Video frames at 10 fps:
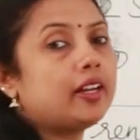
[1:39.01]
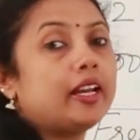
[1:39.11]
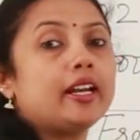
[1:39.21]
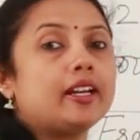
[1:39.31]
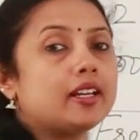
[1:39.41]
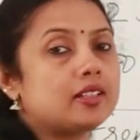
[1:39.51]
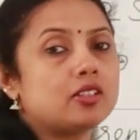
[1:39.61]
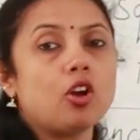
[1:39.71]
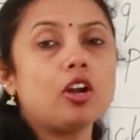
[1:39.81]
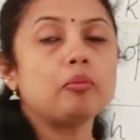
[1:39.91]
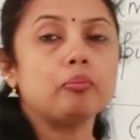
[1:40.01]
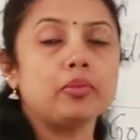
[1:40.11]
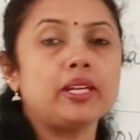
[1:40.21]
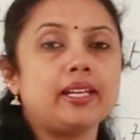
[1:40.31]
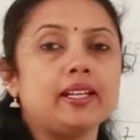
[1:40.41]
it does not
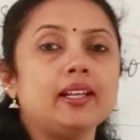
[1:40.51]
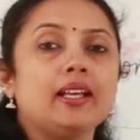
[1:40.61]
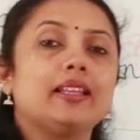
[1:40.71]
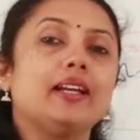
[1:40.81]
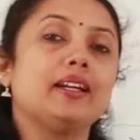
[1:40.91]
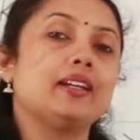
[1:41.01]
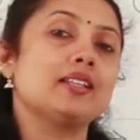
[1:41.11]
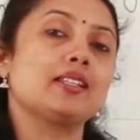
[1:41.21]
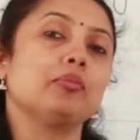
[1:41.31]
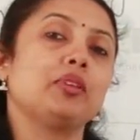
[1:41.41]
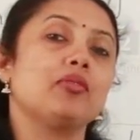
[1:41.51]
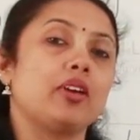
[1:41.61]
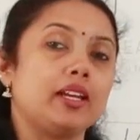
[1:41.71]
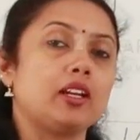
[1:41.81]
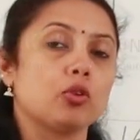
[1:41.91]
mean that it is something
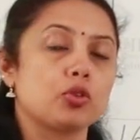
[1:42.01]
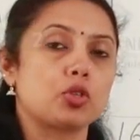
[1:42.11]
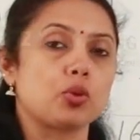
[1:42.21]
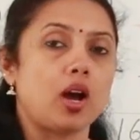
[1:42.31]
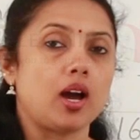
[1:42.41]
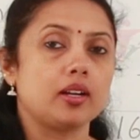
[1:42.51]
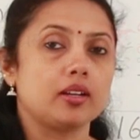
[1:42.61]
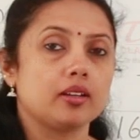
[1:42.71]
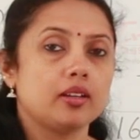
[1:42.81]
very close to heart.